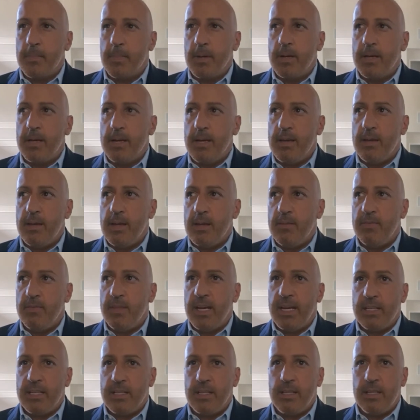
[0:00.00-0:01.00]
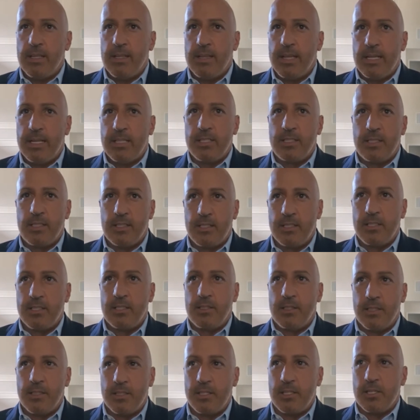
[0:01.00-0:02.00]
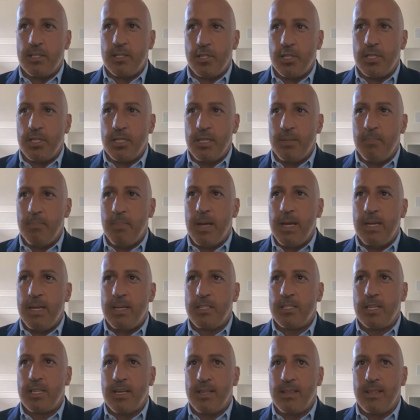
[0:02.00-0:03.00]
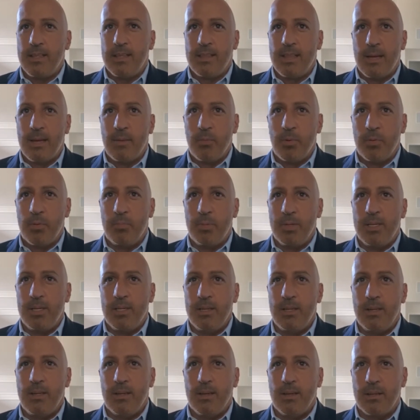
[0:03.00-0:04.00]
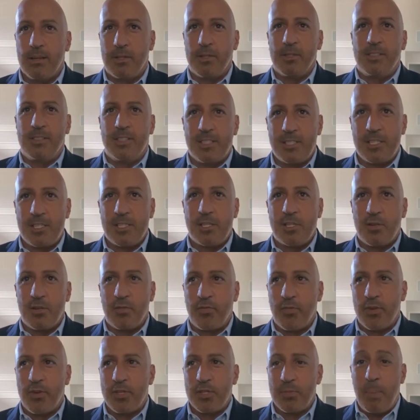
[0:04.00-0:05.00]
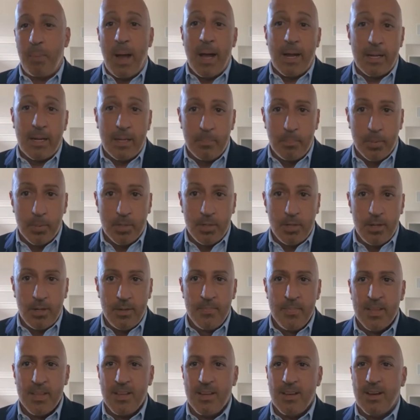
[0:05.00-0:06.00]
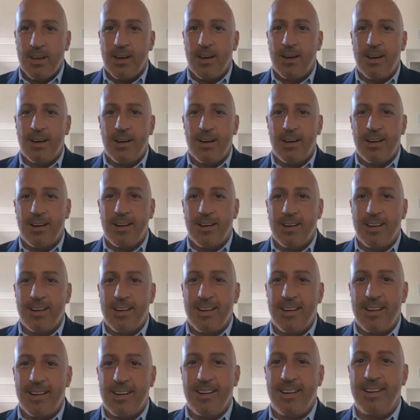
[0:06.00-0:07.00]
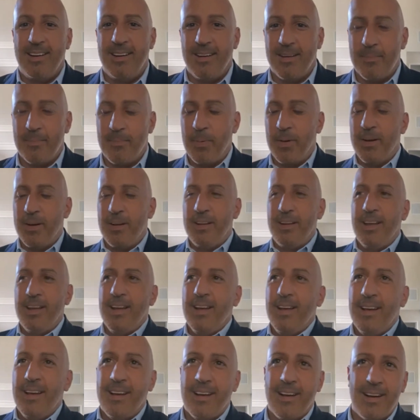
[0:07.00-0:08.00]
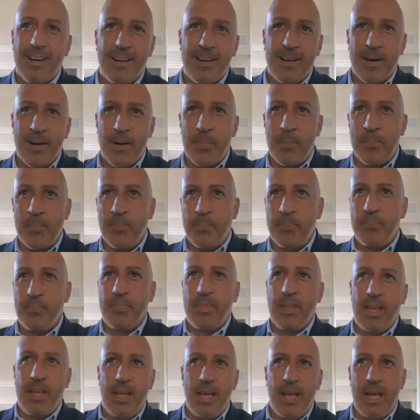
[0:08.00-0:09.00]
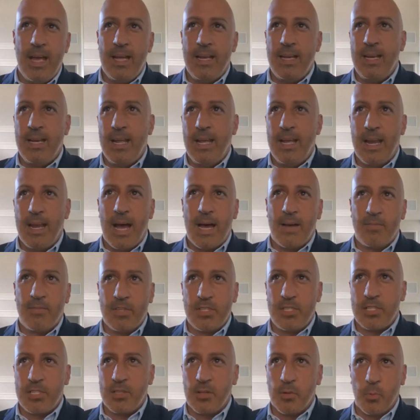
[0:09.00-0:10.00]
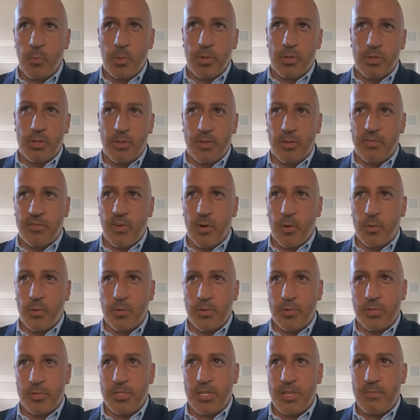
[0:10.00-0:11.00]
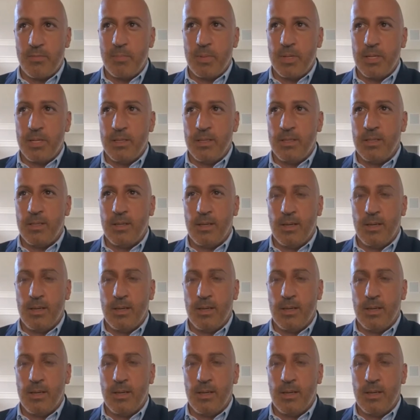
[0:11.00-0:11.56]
If that's the decision he makes, I think that would be a good decision for his pocketbook. But and obviously the will of the voters have been